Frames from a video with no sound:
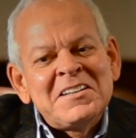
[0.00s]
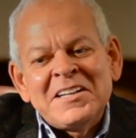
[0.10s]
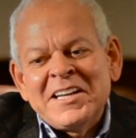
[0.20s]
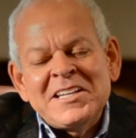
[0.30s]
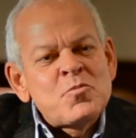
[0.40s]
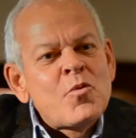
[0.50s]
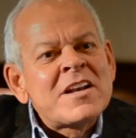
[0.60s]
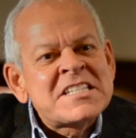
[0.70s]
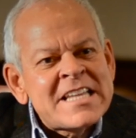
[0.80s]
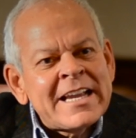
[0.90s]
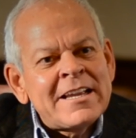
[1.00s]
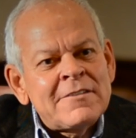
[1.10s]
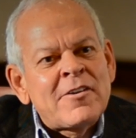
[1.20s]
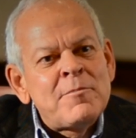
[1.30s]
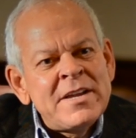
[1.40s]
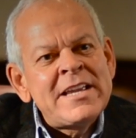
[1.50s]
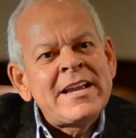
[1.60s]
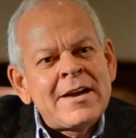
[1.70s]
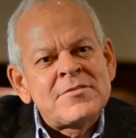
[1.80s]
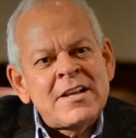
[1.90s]
He's 1 second from being
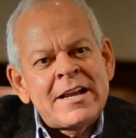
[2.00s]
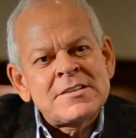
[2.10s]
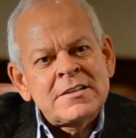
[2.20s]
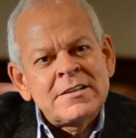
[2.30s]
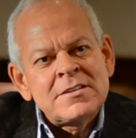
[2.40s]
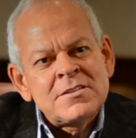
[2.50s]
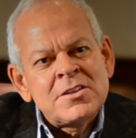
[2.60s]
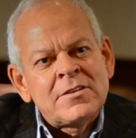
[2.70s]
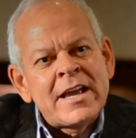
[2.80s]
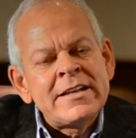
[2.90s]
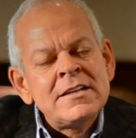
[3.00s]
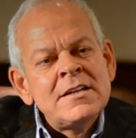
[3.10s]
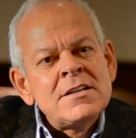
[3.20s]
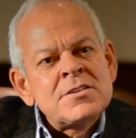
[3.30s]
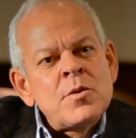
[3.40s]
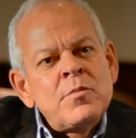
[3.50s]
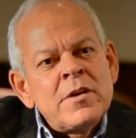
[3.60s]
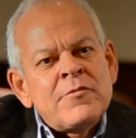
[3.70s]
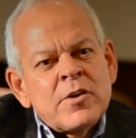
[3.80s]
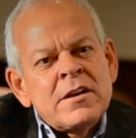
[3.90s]
everlasting too late. So
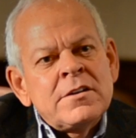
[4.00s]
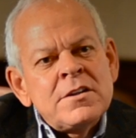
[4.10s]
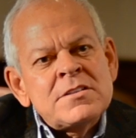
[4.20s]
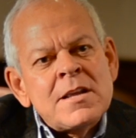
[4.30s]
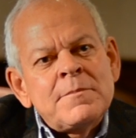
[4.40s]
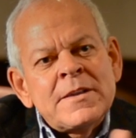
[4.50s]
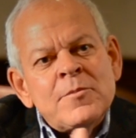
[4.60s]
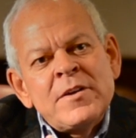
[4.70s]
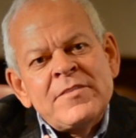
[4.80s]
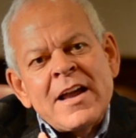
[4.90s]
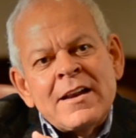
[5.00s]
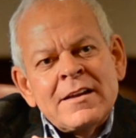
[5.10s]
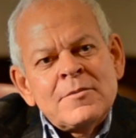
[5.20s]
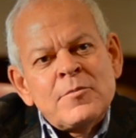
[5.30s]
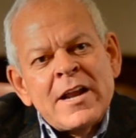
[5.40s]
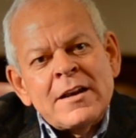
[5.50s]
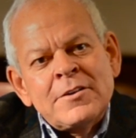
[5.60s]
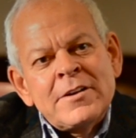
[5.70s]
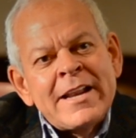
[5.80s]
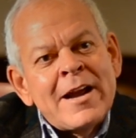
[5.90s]
if we're going to do something, we've got to do
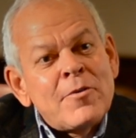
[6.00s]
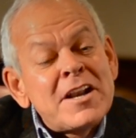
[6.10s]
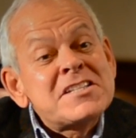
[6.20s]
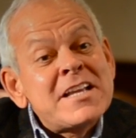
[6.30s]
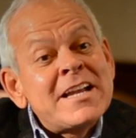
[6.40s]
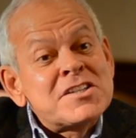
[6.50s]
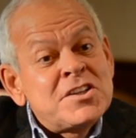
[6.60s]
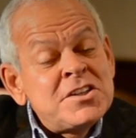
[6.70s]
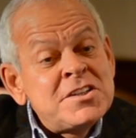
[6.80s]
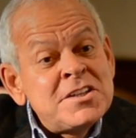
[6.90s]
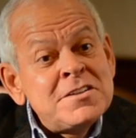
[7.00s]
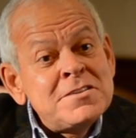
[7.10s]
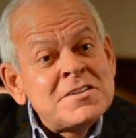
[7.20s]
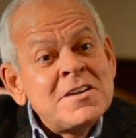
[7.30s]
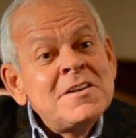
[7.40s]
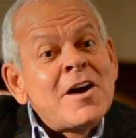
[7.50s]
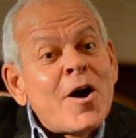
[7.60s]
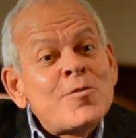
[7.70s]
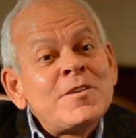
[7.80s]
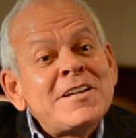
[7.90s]
it now. What do they say? It's good news
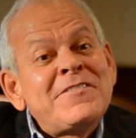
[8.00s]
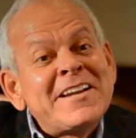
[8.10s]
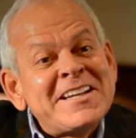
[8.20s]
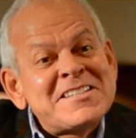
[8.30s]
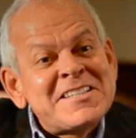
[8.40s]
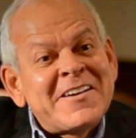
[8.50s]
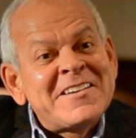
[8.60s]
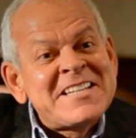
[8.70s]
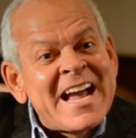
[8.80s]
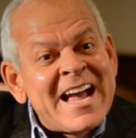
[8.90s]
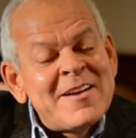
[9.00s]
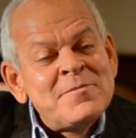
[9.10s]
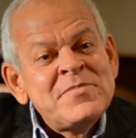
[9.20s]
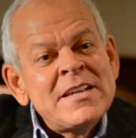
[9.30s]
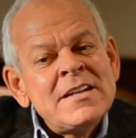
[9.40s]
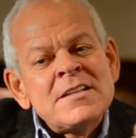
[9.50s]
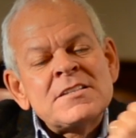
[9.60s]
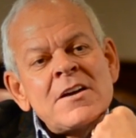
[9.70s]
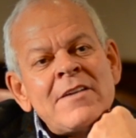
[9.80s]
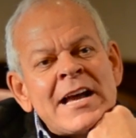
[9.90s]
only if it gets there in time. Yeah.
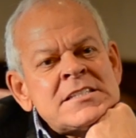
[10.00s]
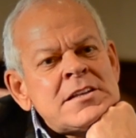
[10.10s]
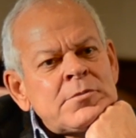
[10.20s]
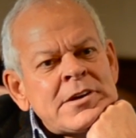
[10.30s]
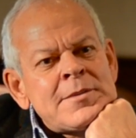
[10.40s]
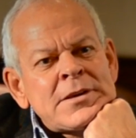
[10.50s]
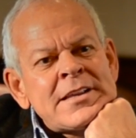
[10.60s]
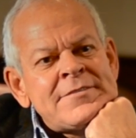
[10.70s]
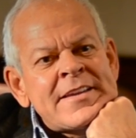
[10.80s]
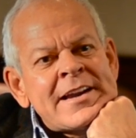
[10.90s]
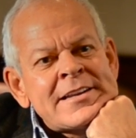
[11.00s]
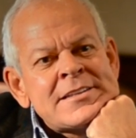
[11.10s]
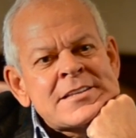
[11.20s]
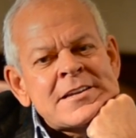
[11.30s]
So I still really believe that. And